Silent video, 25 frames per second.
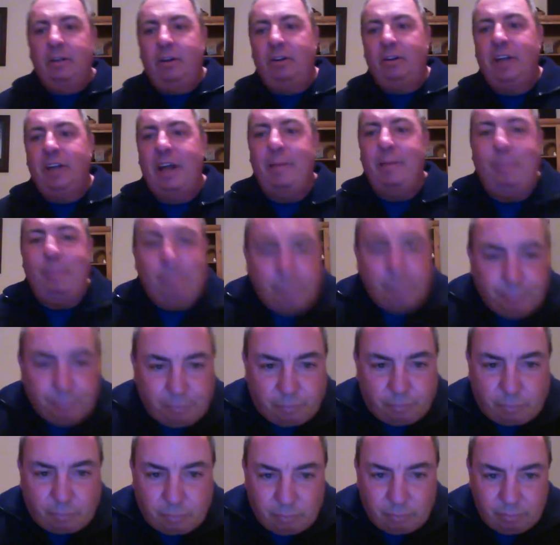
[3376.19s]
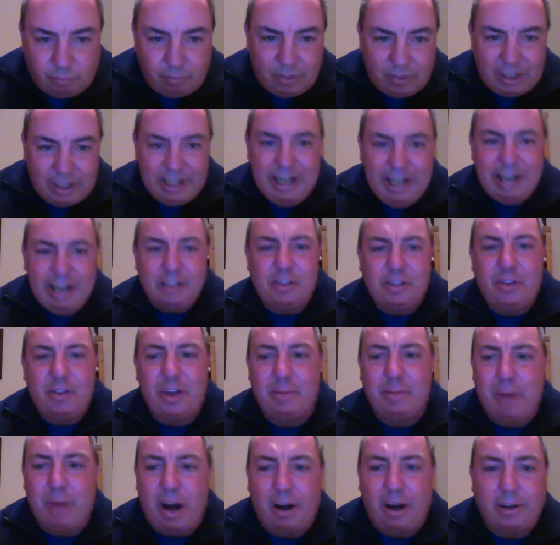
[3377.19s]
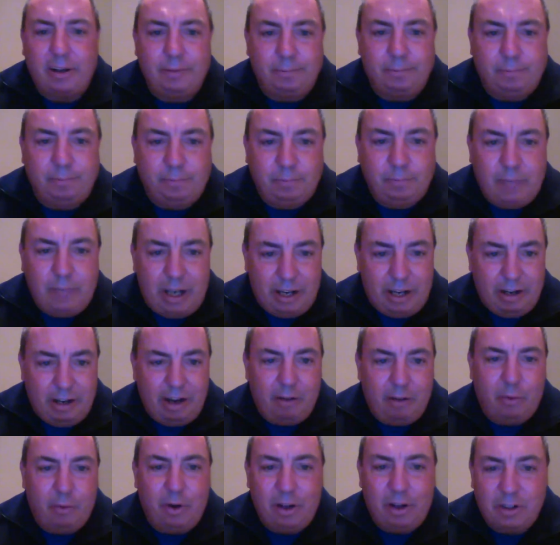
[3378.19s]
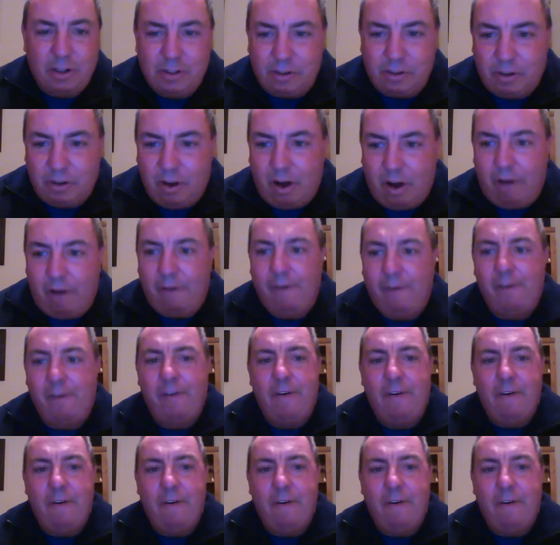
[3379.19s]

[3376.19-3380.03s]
Okay, here's the thing, Mark, and everyone else on the call.